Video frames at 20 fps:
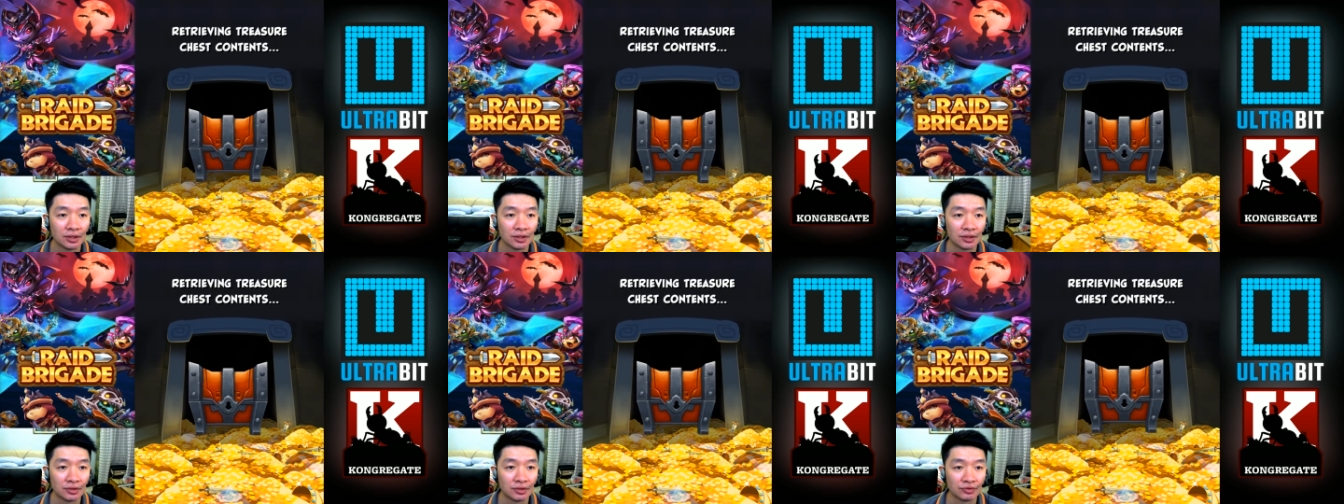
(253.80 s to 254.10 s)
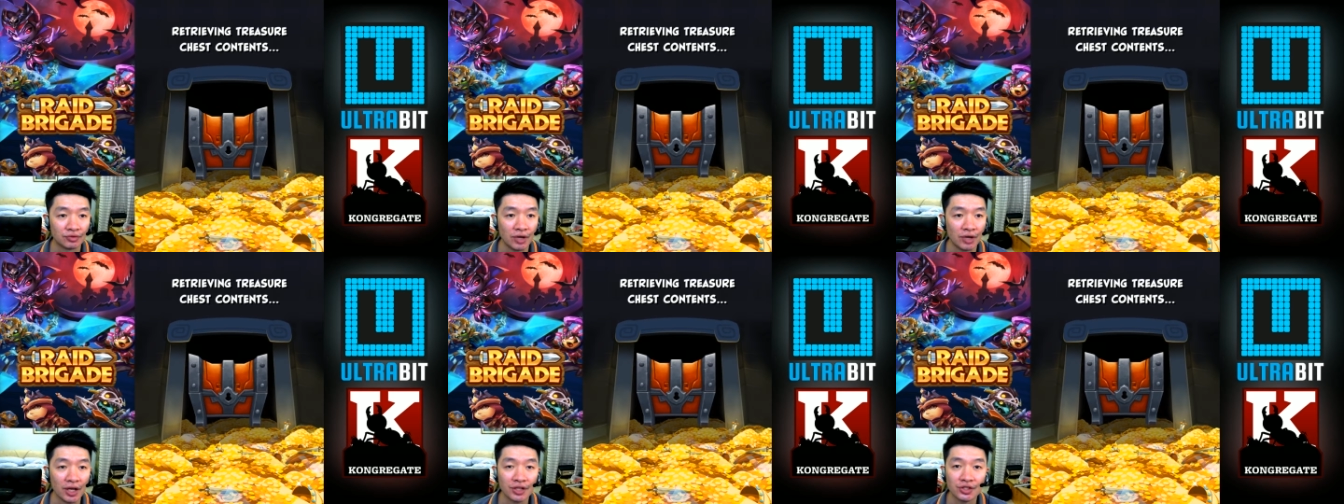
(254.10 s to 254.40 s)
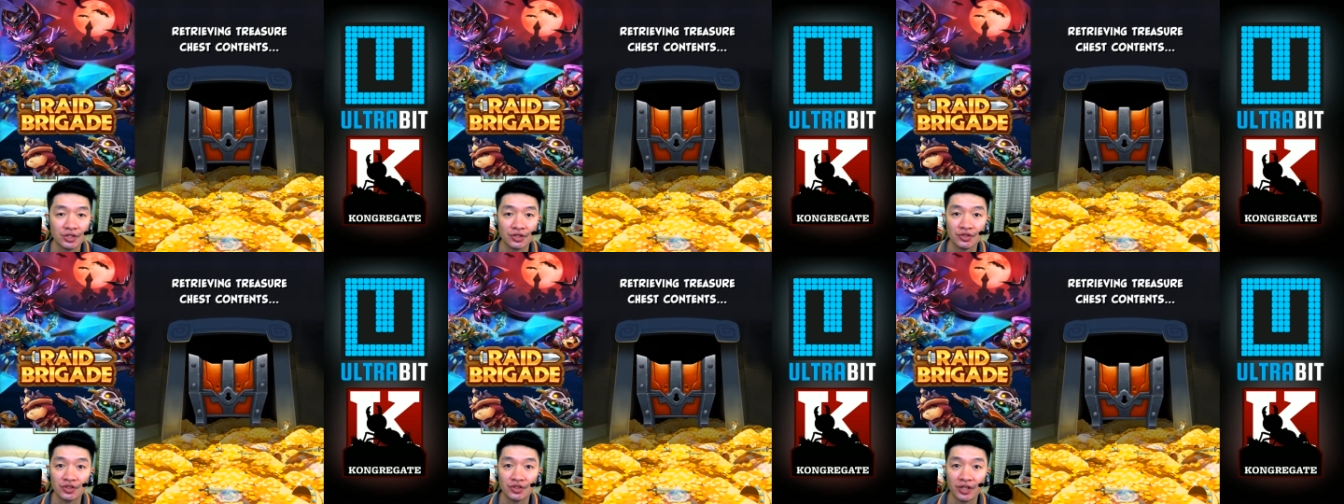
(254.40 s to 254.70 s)

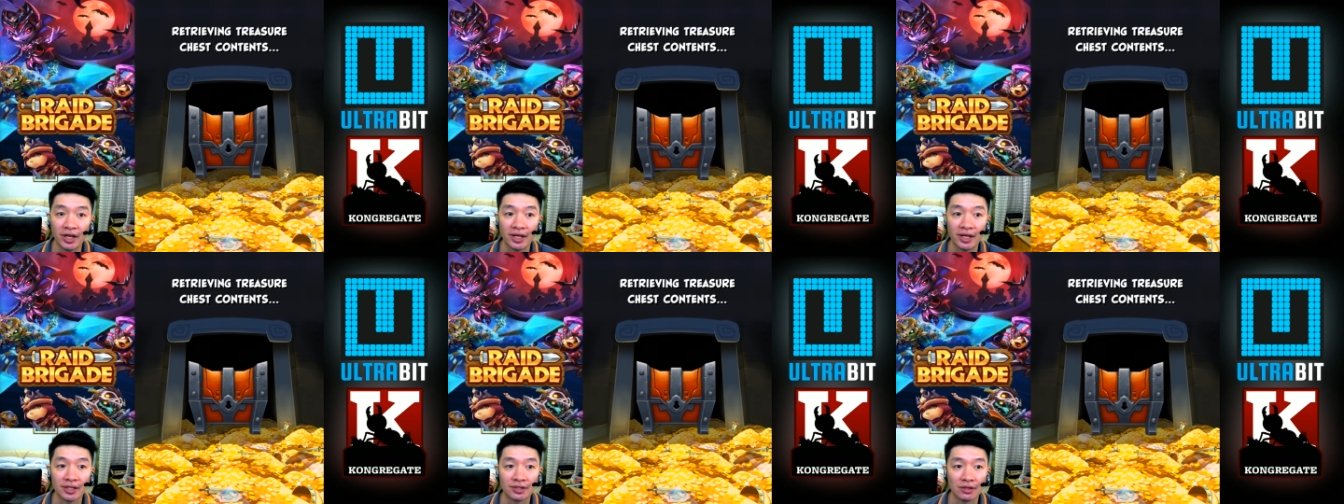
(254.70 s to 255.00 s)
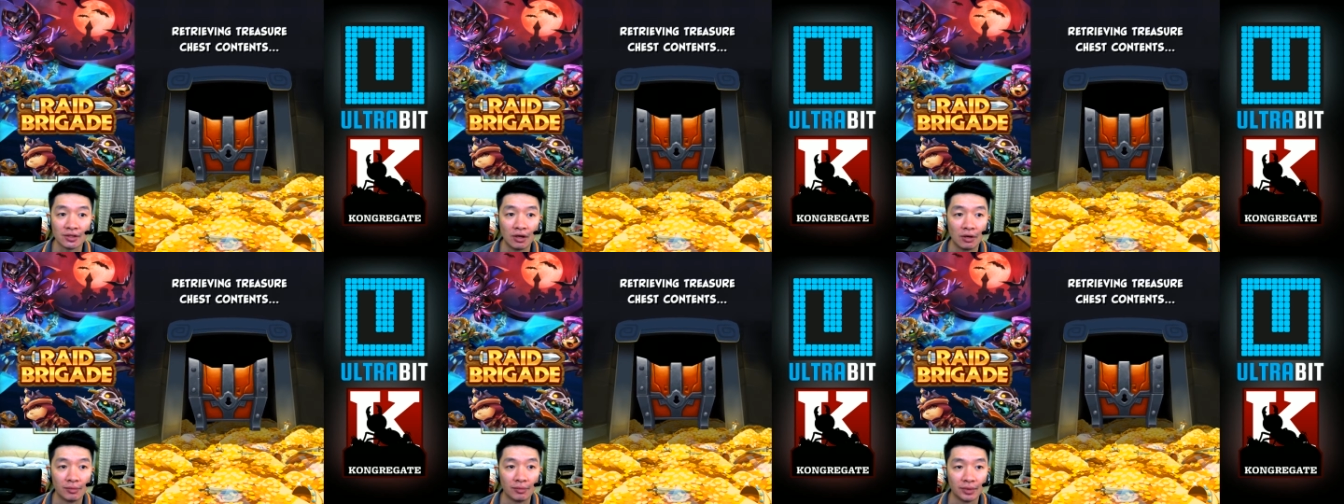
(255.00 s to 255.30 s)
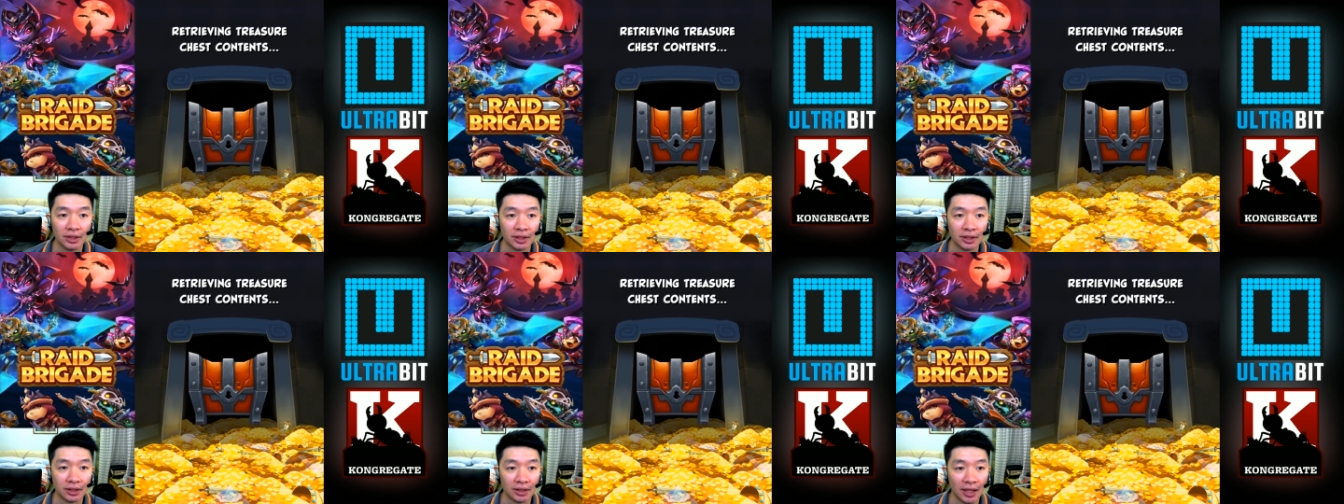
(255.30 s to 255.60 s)
treasure chest
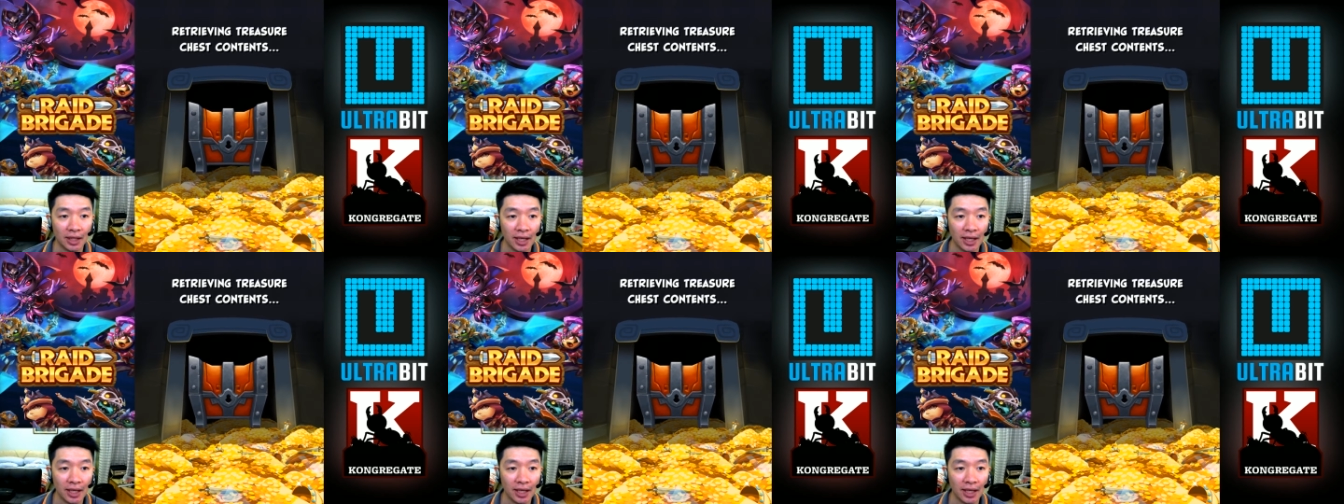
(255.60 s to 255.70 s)
opening.